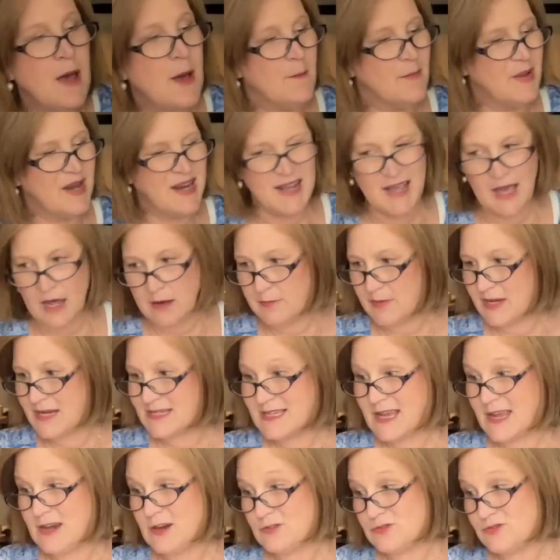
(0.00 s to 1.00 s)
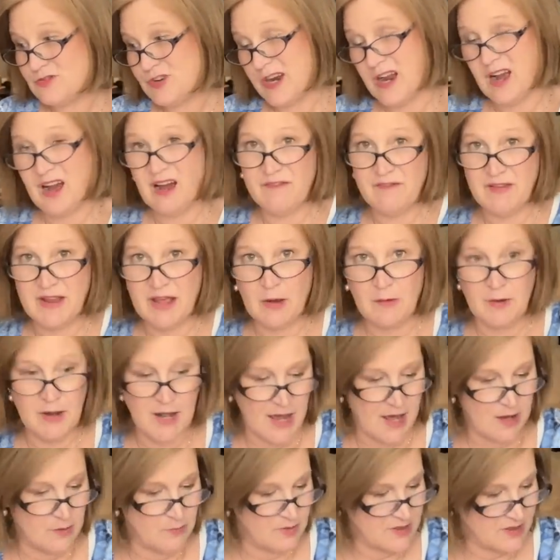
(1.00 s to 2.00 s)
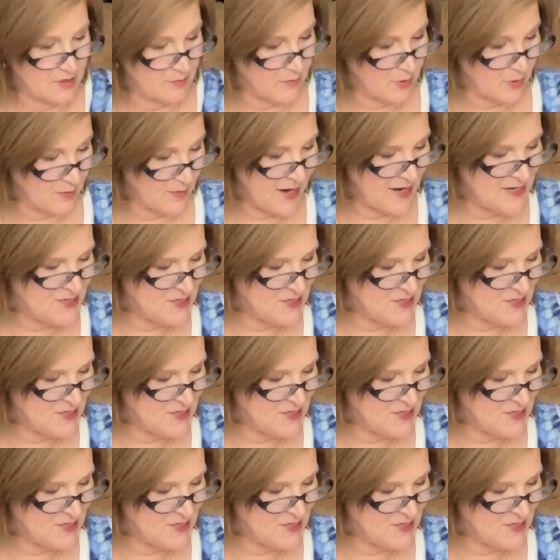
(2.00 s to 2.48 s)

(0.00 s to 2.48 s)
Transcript: But again, because I don't drink coffee, I went ahead with the mermaid